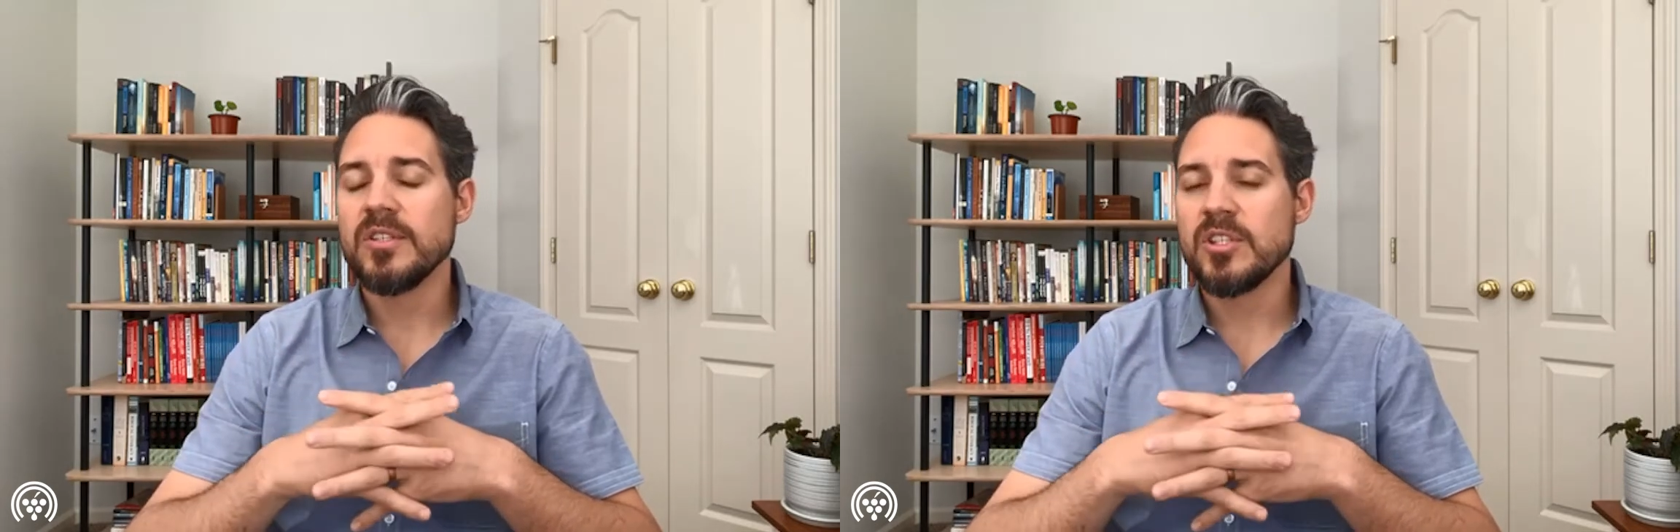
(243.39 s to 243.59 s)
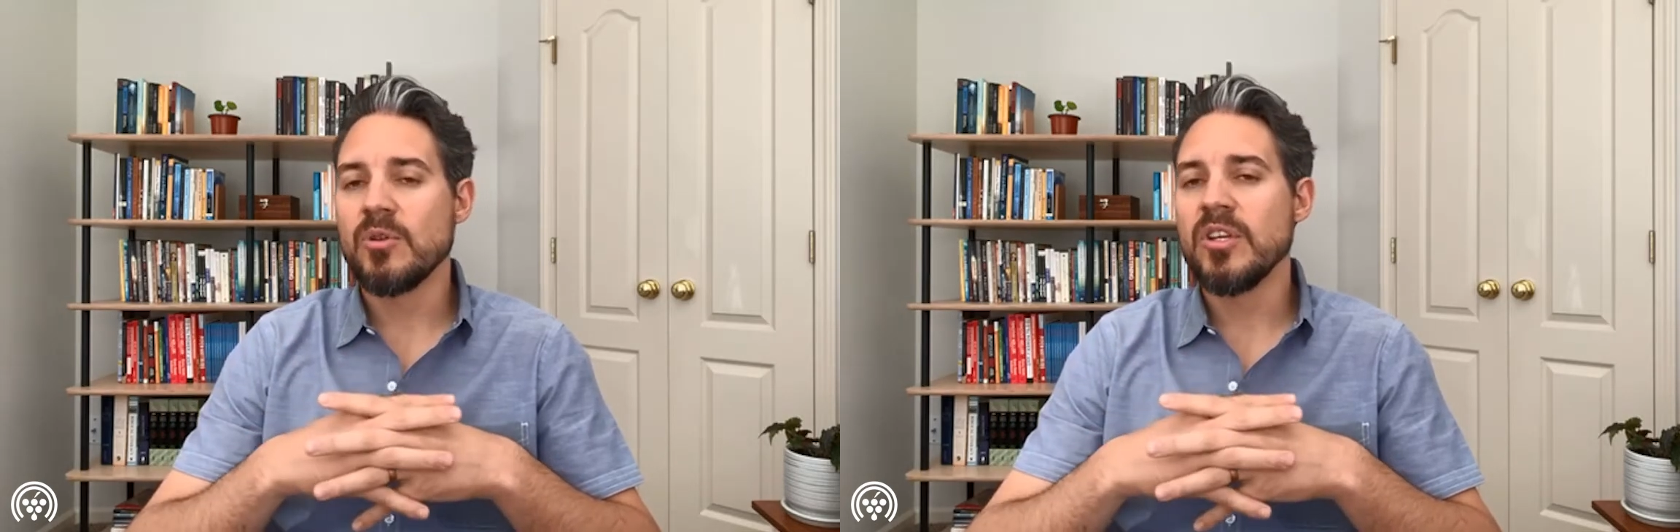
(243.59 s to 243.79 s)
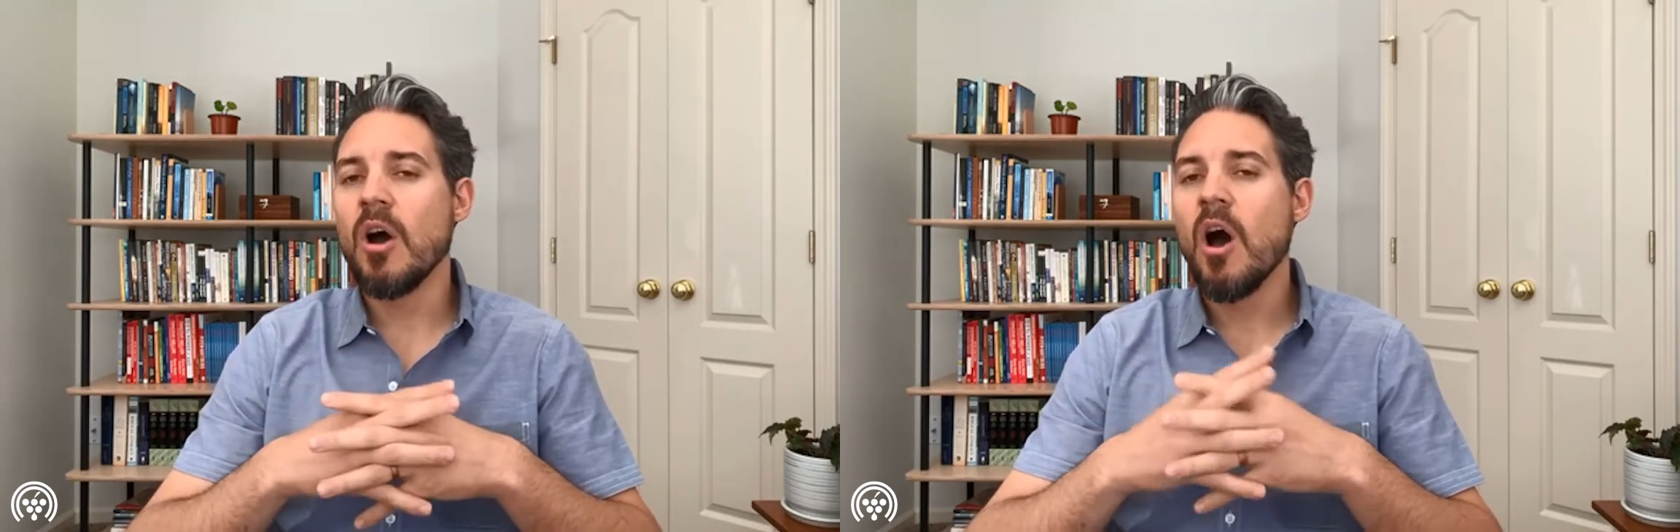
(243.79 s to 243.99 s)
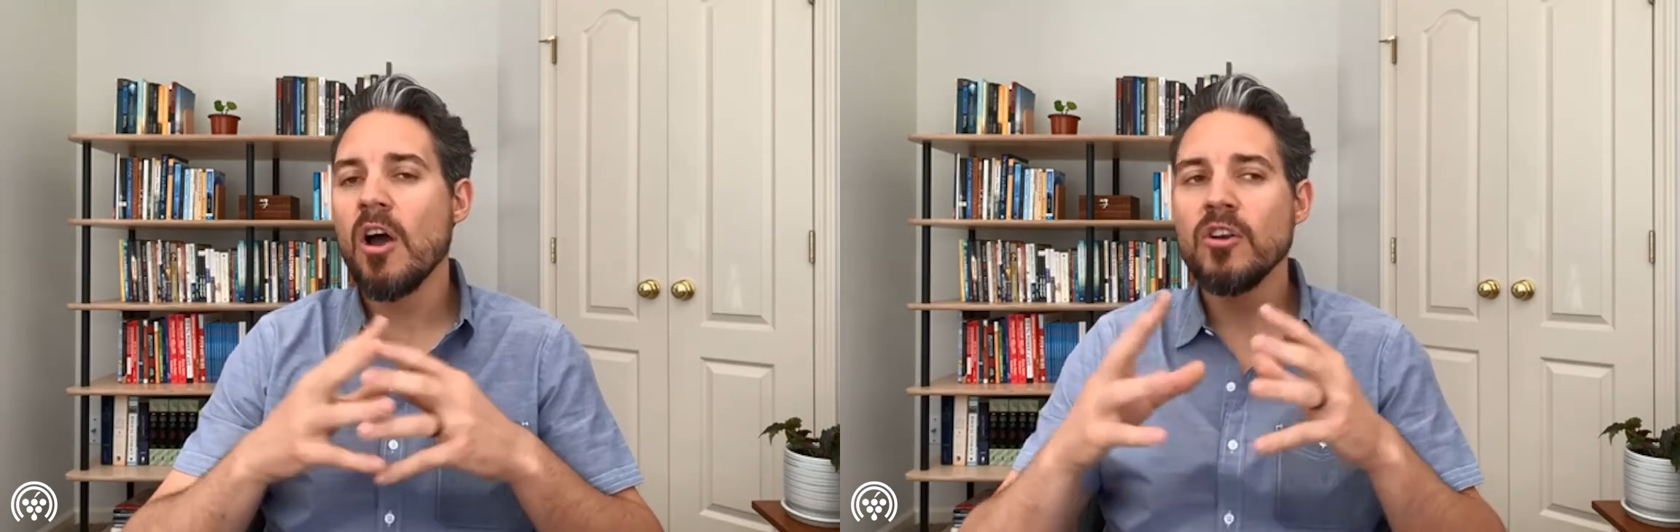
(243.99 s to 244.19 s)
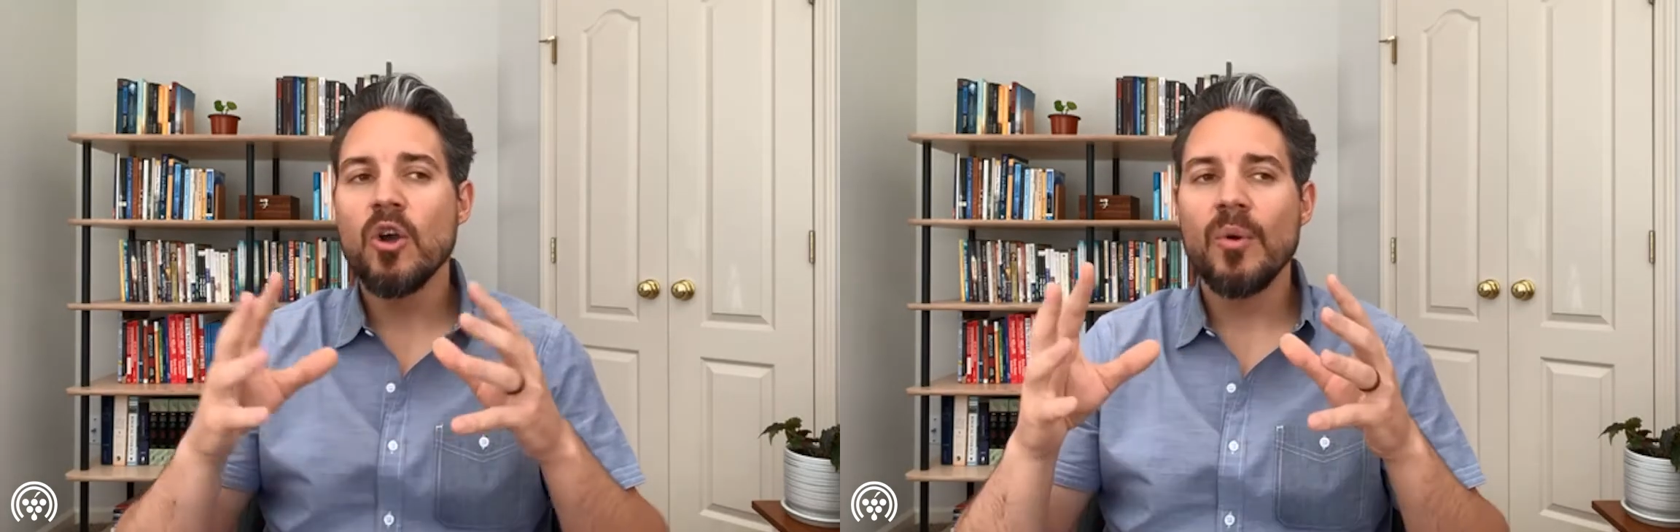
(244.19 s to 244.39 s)
So the
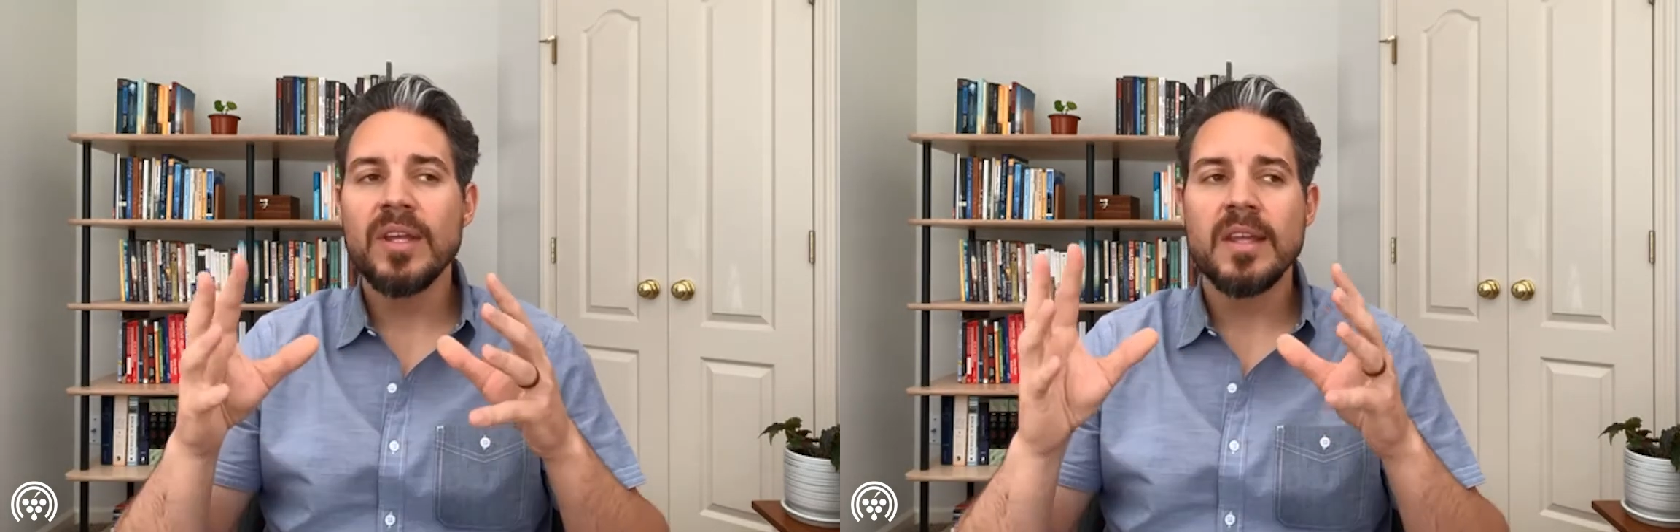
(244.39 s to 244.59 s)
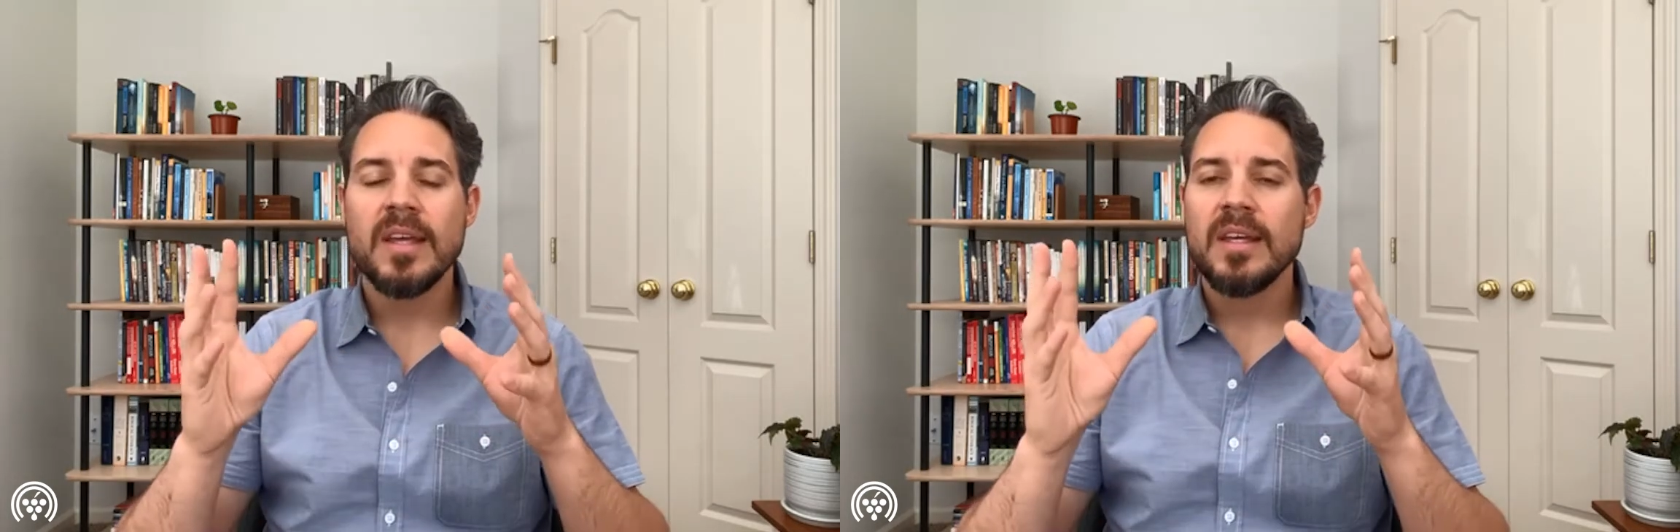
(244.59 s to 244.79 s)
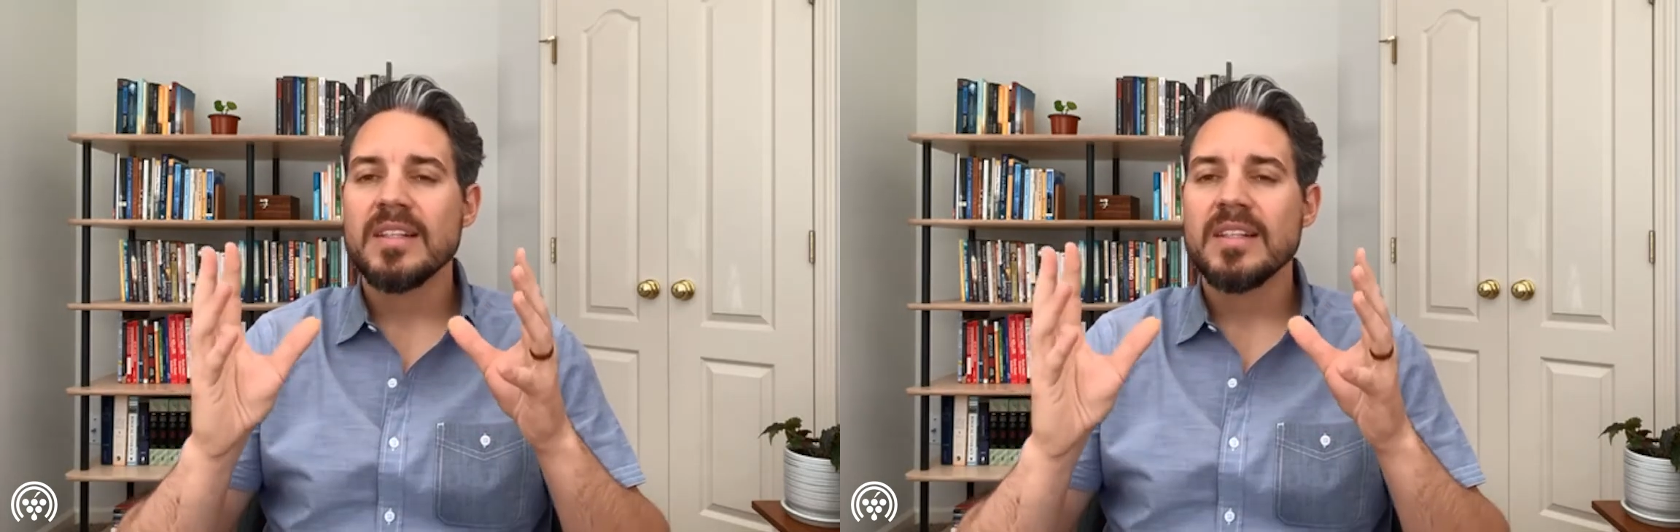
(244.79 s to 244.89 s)
ongoing